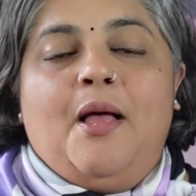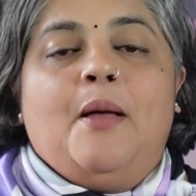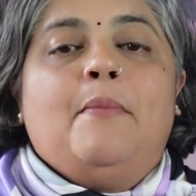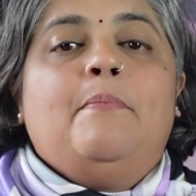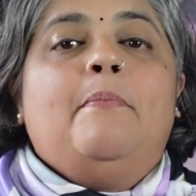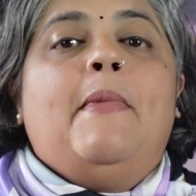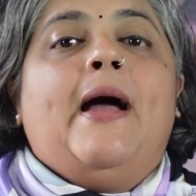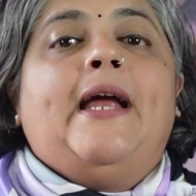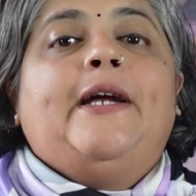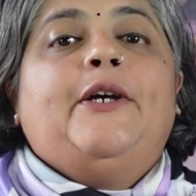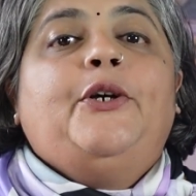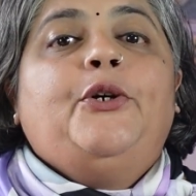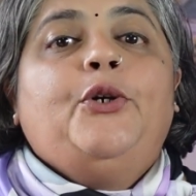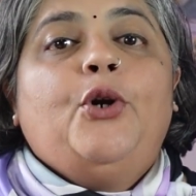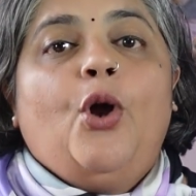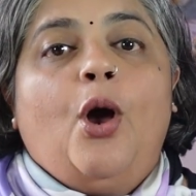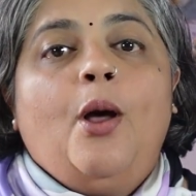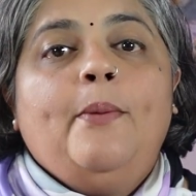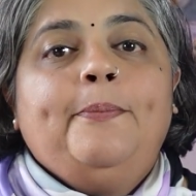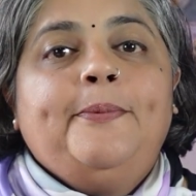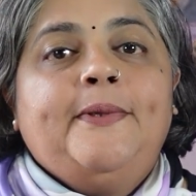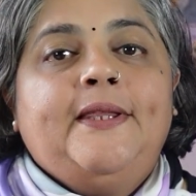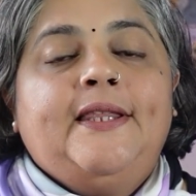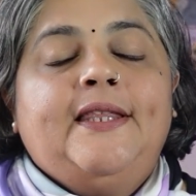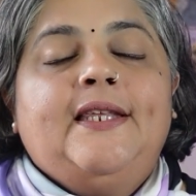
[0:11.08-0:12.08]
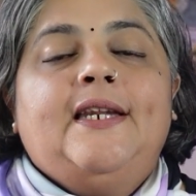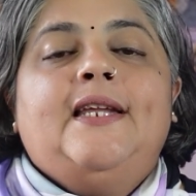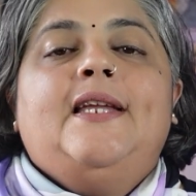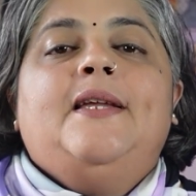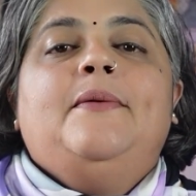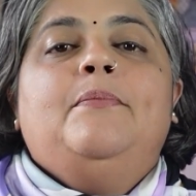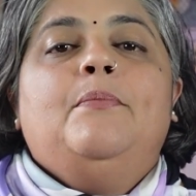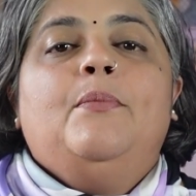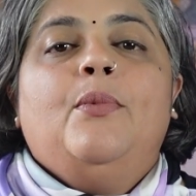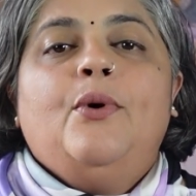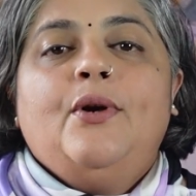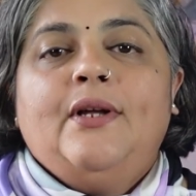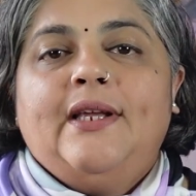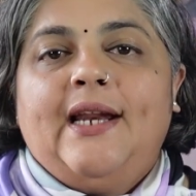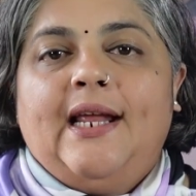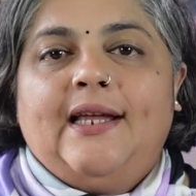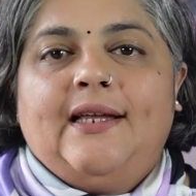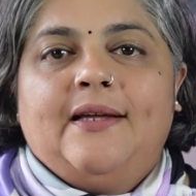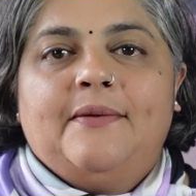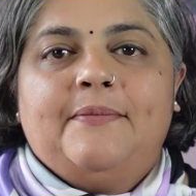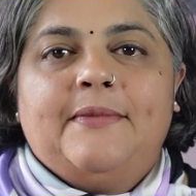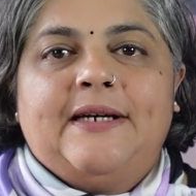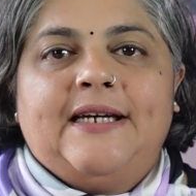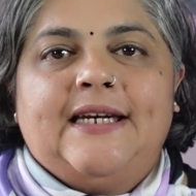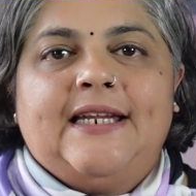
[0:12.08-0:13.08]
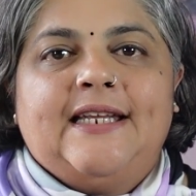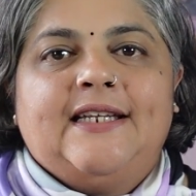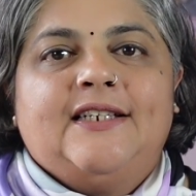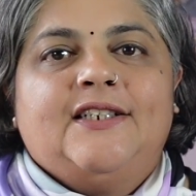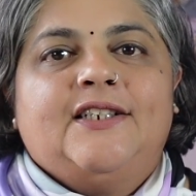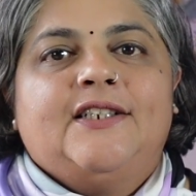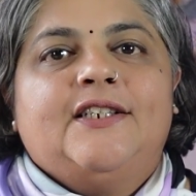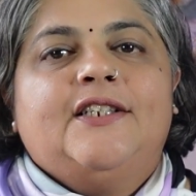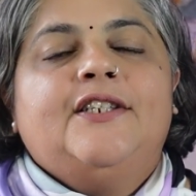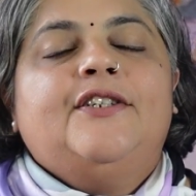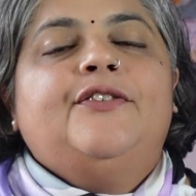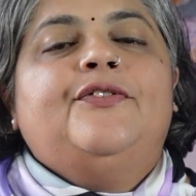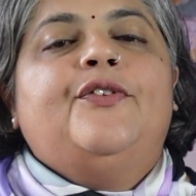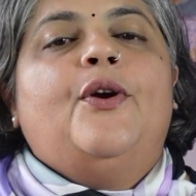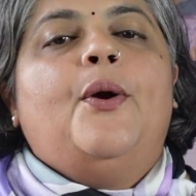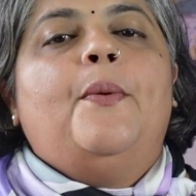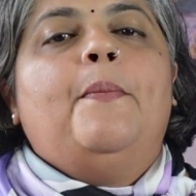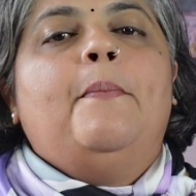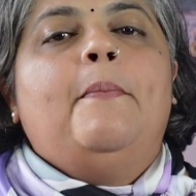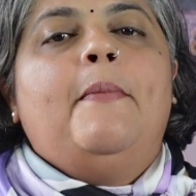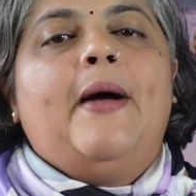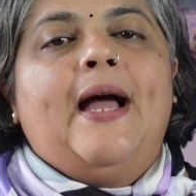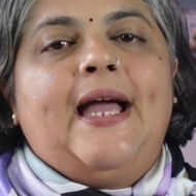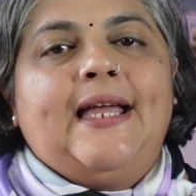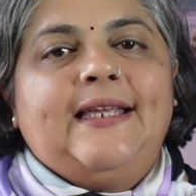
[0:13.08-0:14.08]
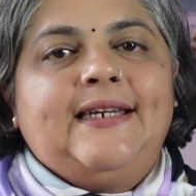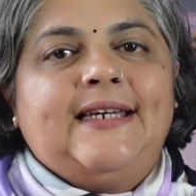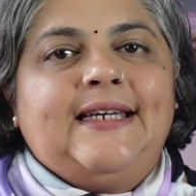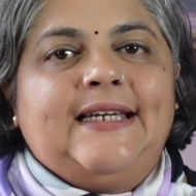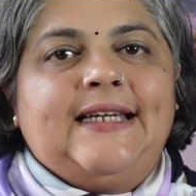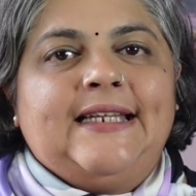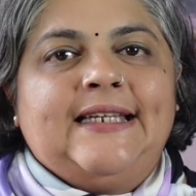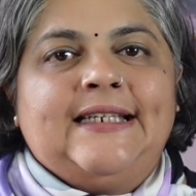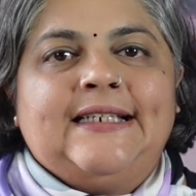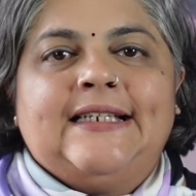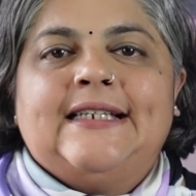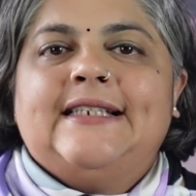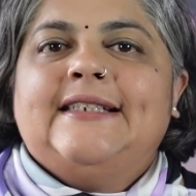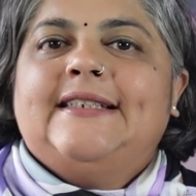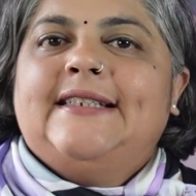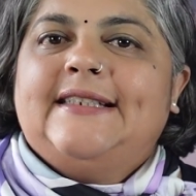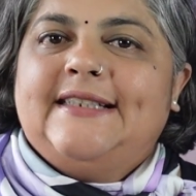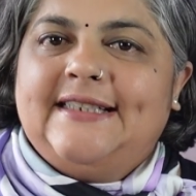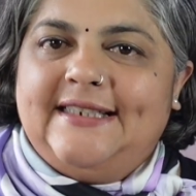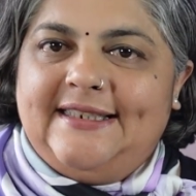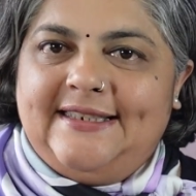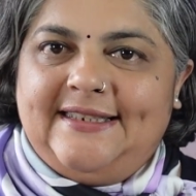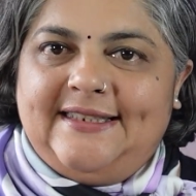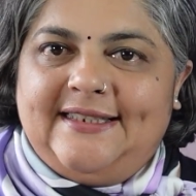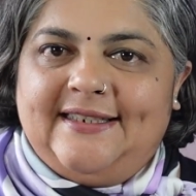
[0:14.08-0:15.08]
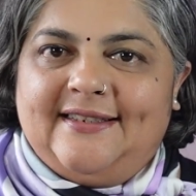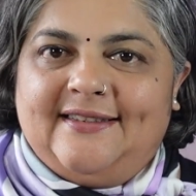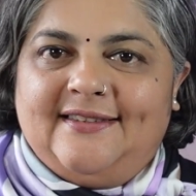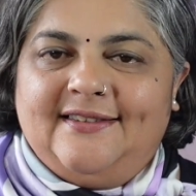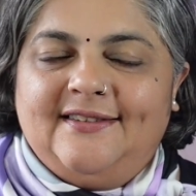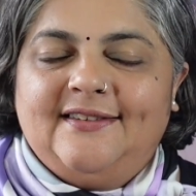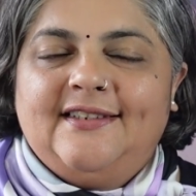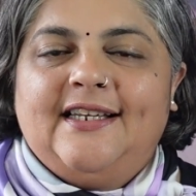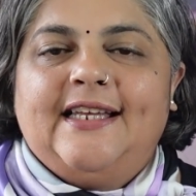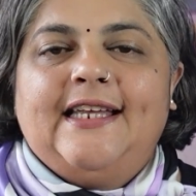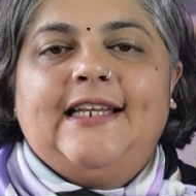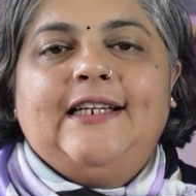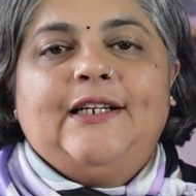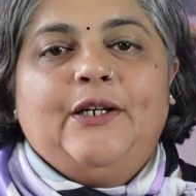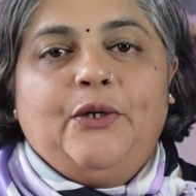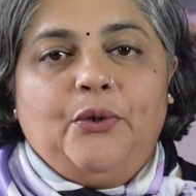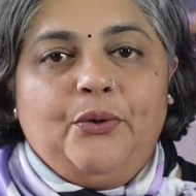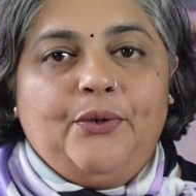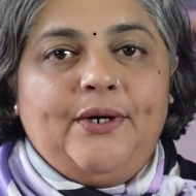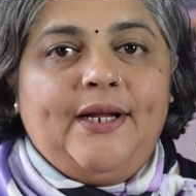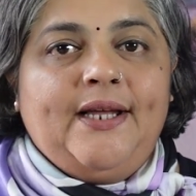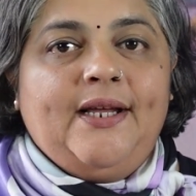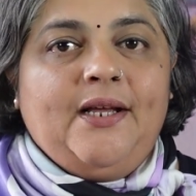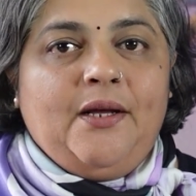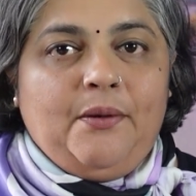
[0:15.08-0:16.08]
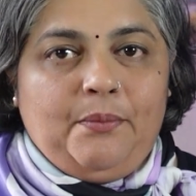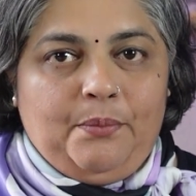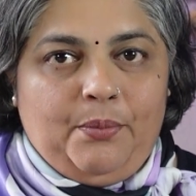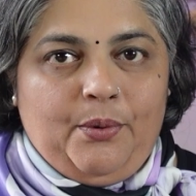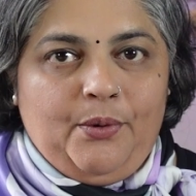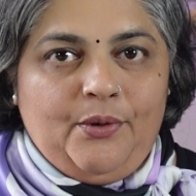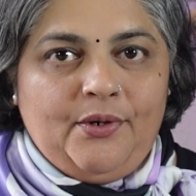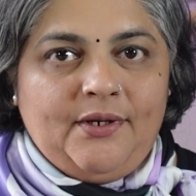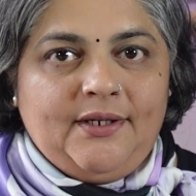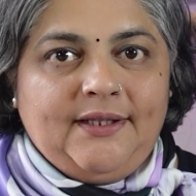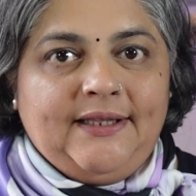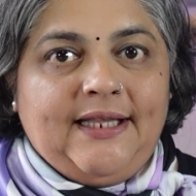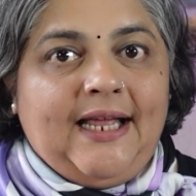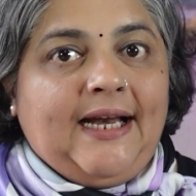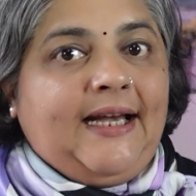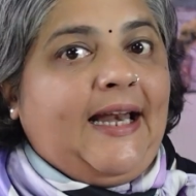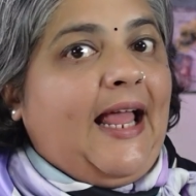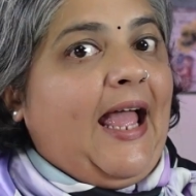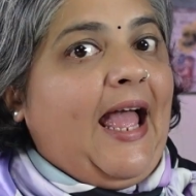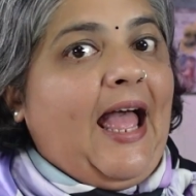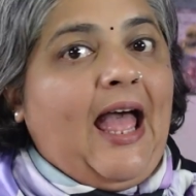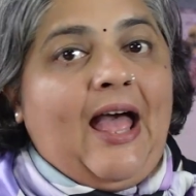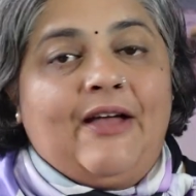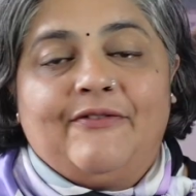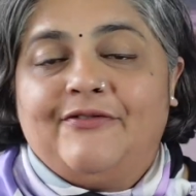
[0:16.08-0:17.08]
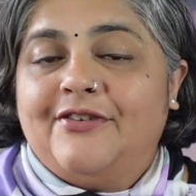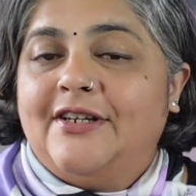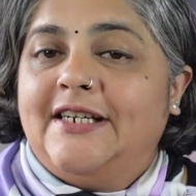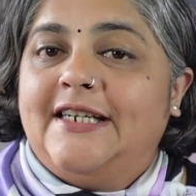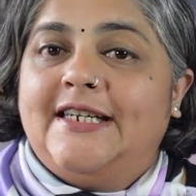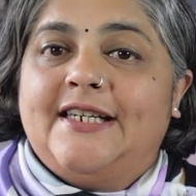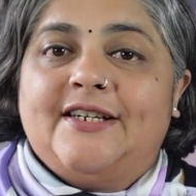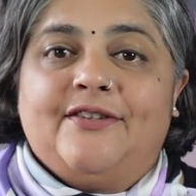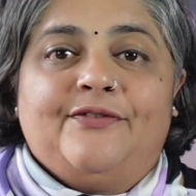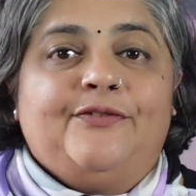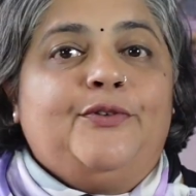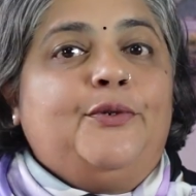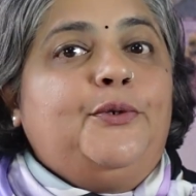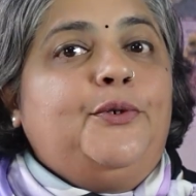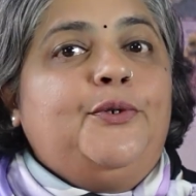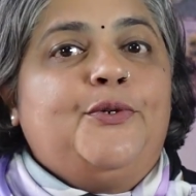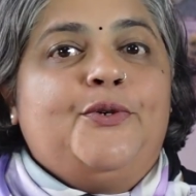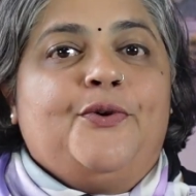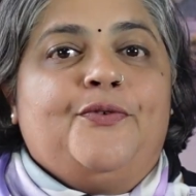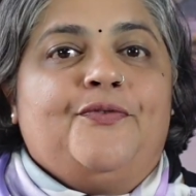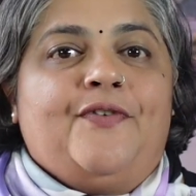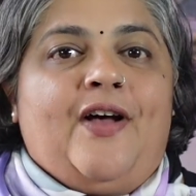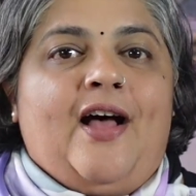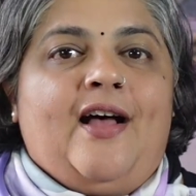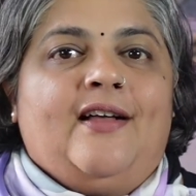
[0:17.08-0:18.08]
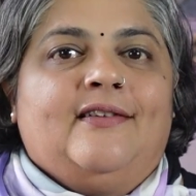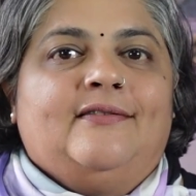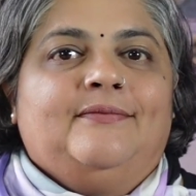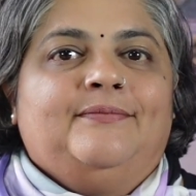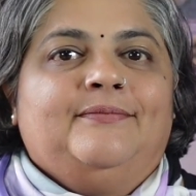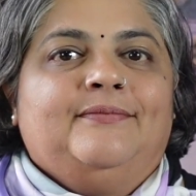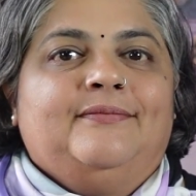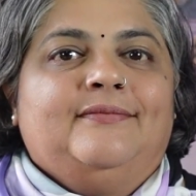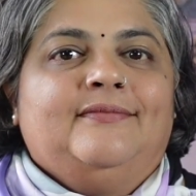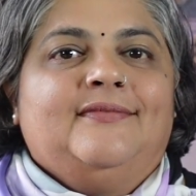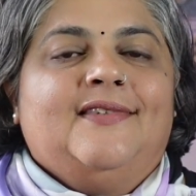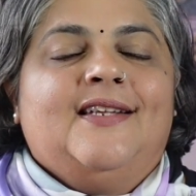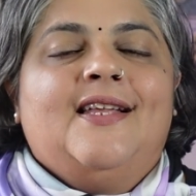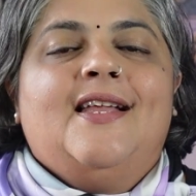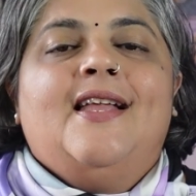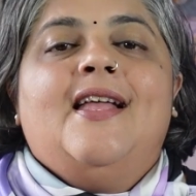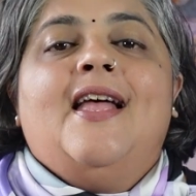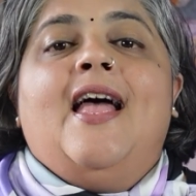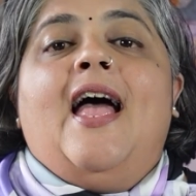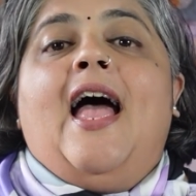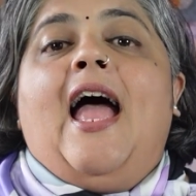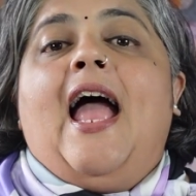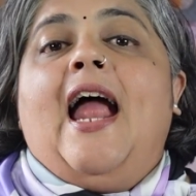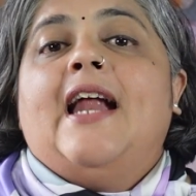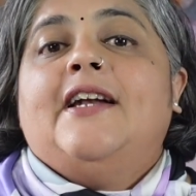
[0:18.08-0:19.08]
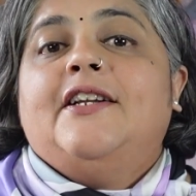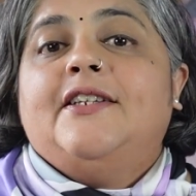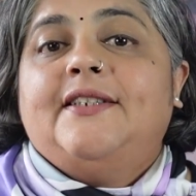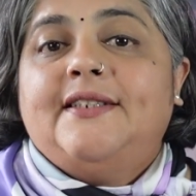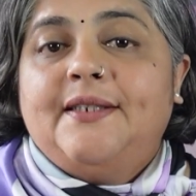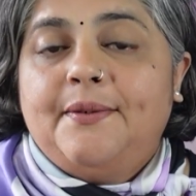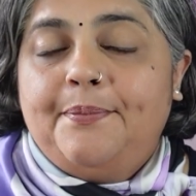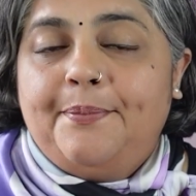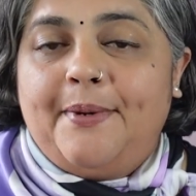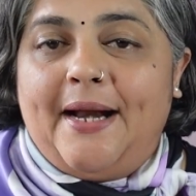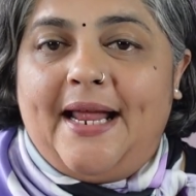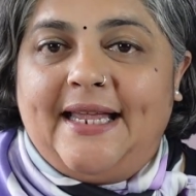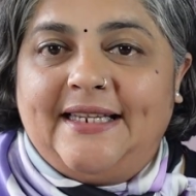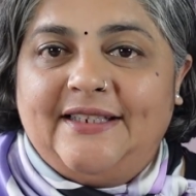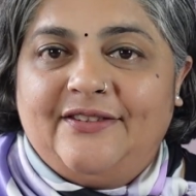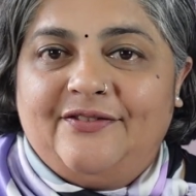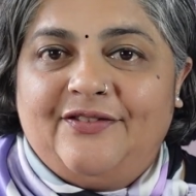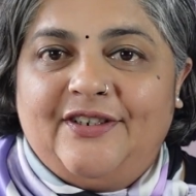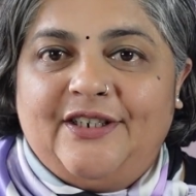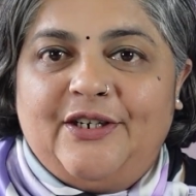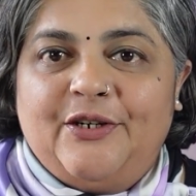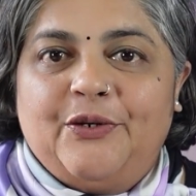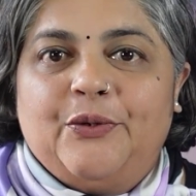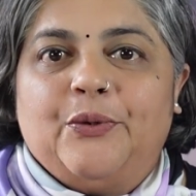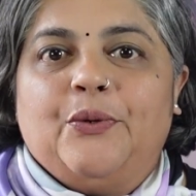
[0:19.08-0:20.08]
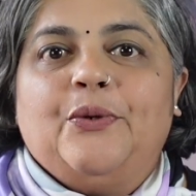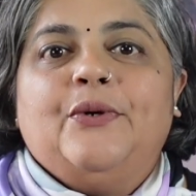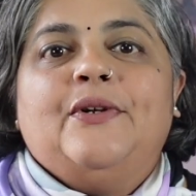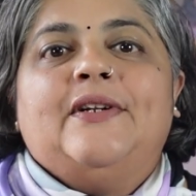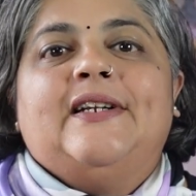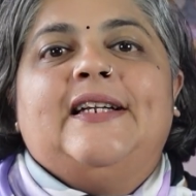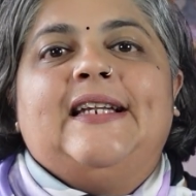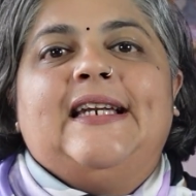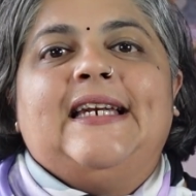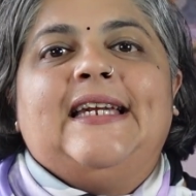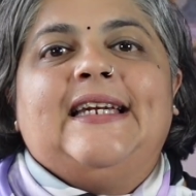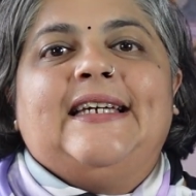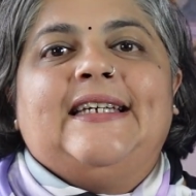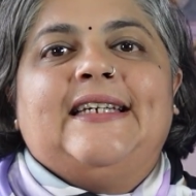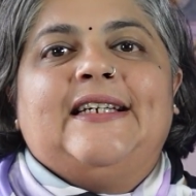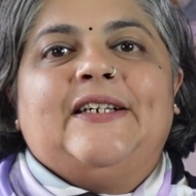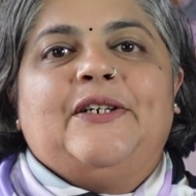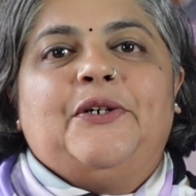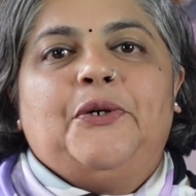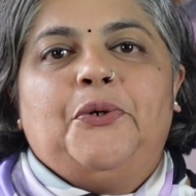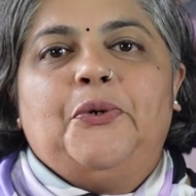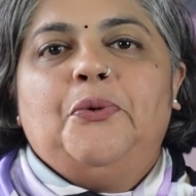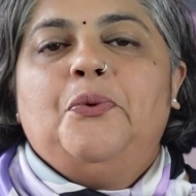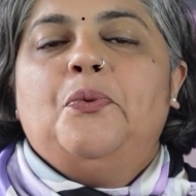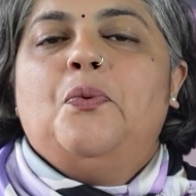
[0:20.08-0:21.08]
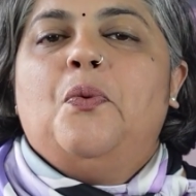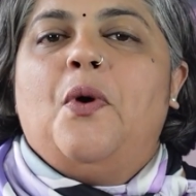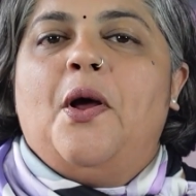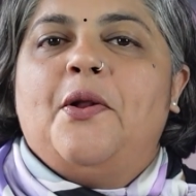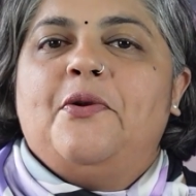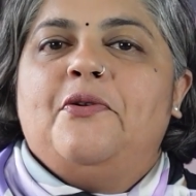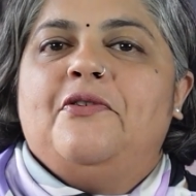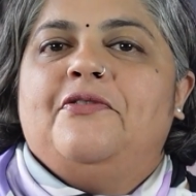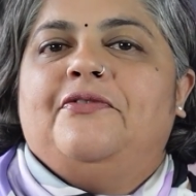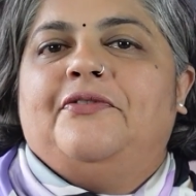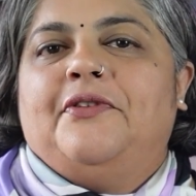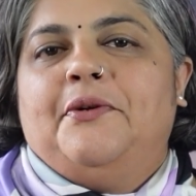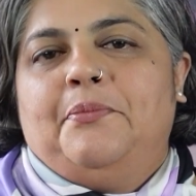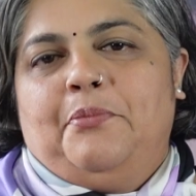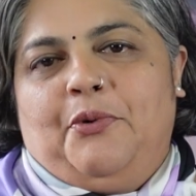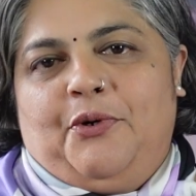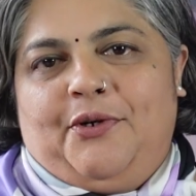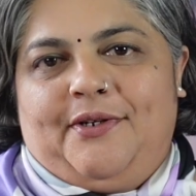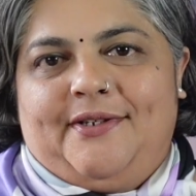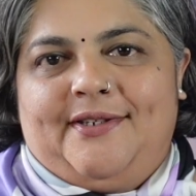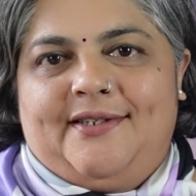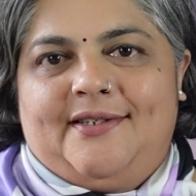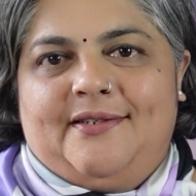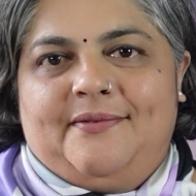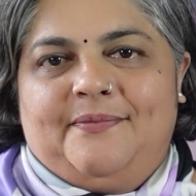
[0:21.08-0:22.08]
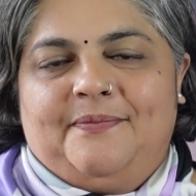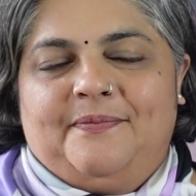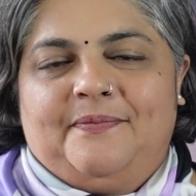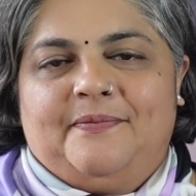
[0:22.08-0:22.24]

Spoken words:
my top three book recommendations from my reading list this year, including a book that I haven't reviewed so far, and a surprise video related to one of the books.